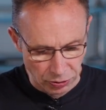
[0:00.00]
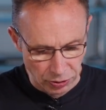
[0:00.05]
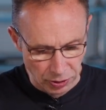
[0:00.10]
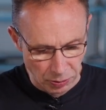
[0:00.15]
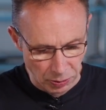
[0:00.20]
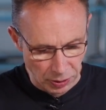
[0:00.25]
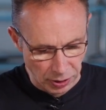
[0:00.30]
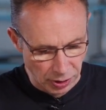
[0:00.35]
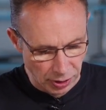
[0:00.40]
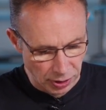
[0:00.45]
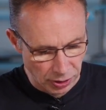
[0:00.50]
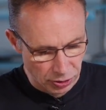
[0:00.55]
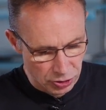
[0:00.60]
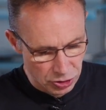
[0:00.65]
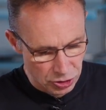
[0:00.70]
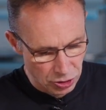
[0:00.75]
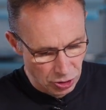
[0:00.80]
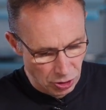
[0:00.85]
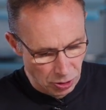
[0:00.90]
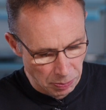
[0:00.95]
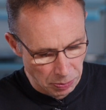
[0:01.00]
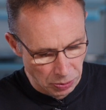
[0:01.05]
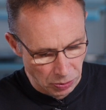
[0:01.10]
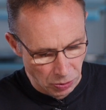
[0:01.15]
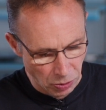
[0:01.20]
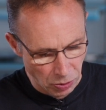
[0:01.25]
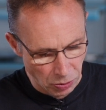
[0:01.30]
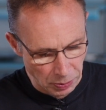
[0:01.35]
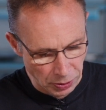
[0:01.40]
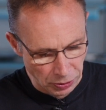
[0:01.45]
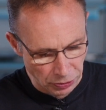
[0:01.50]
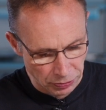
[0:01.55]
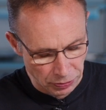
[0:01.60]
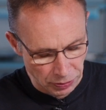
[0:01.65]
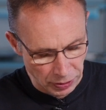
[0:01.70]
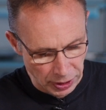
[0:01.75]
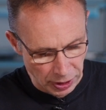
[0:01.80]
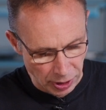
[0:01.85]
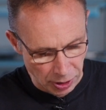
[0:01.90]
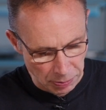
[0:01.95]
It will either stop almost
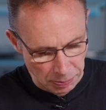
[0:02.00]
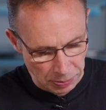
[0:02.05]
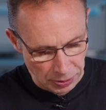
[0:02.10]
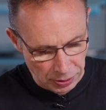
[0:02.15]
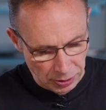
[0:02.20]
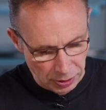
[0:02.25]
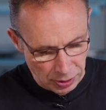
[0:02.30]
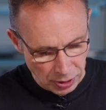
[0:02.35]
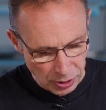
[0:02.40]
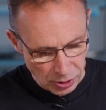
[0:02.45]
fully open